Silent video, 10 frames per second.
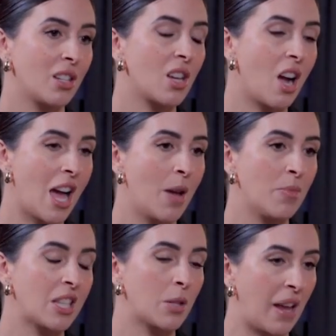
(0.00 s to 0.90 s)
time
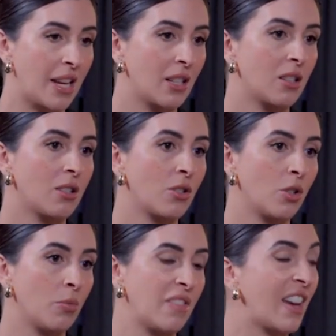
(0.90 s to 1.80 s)
and space
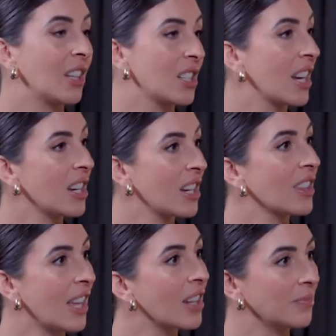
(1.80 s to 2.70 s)
to be validated in
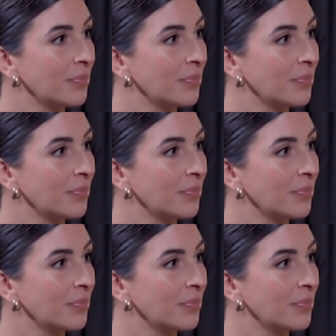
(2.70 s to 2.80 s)
that.